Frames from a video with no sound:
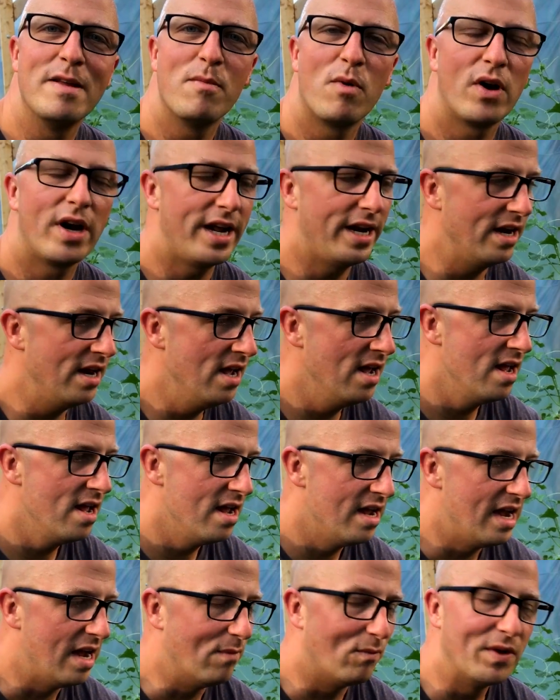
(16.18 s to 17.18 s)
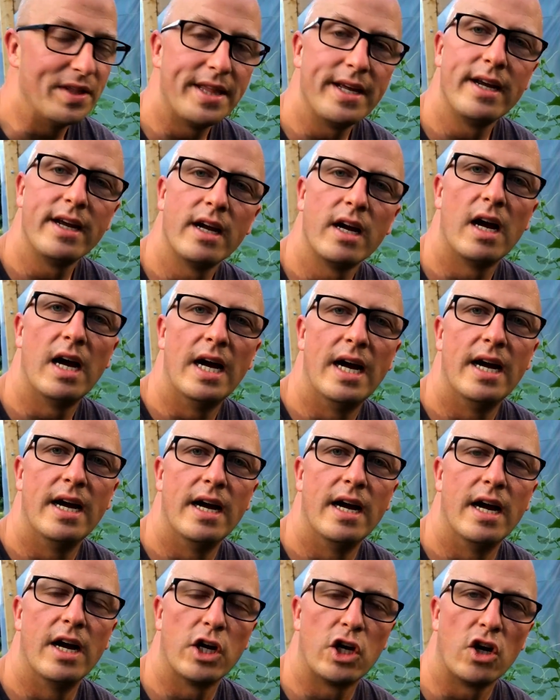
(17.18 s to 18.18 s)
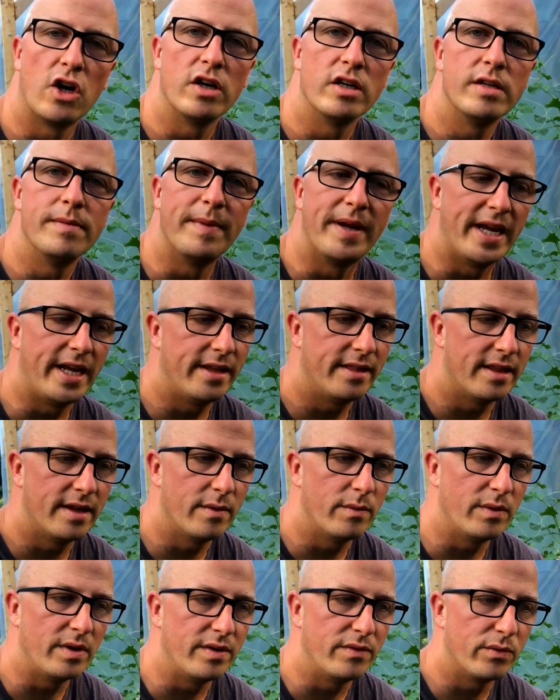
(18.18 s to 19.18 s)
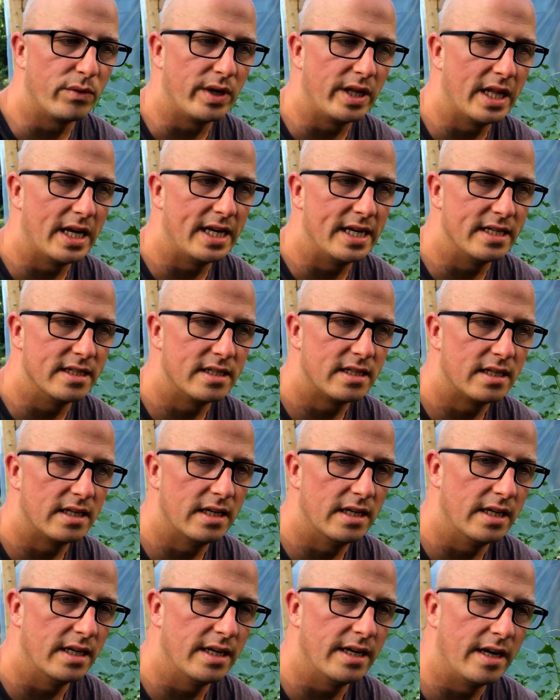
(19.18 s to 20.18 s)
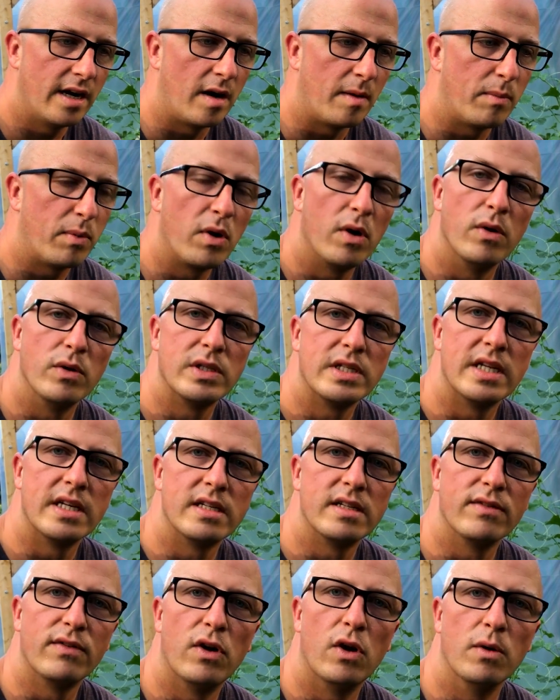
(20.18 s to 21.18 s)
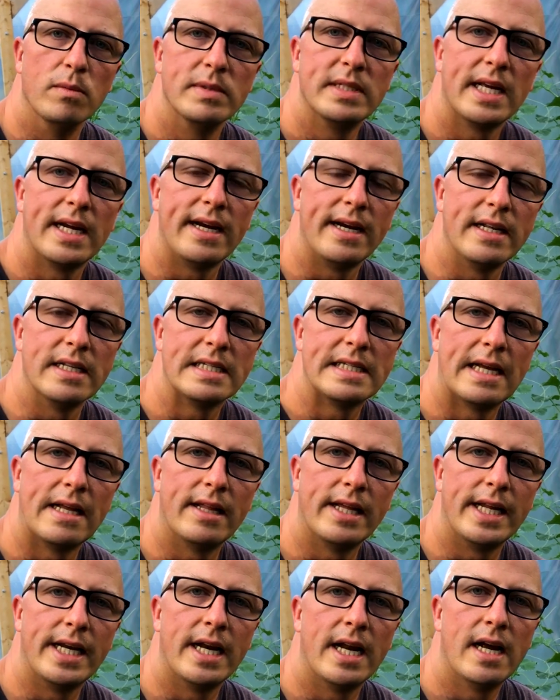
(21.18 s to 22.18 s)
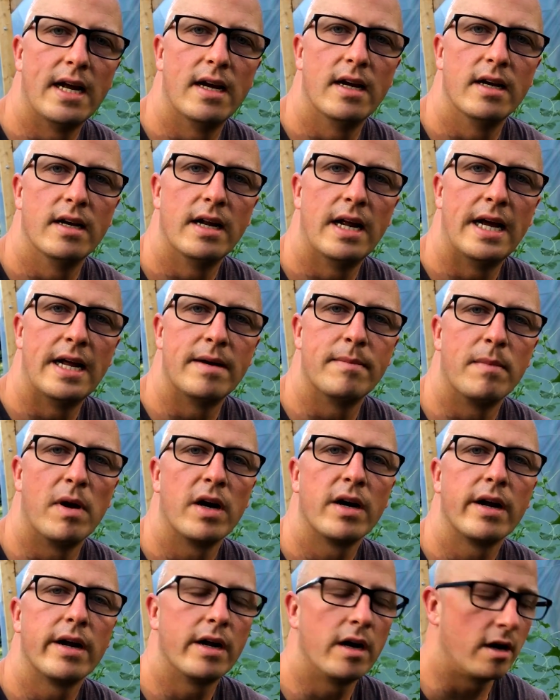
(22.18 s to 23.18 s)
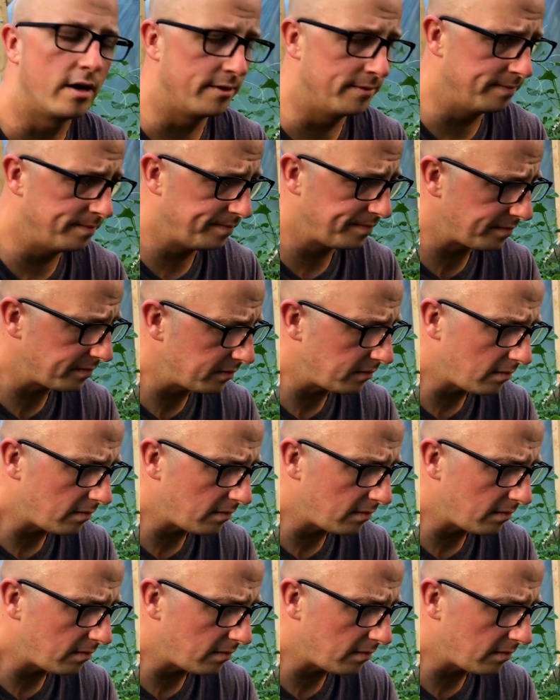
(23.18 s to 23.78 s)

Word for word: in the morning. And one thing uh, occurred to me that we've realized uh, in our process of homesteading and selling uh, at a market garden,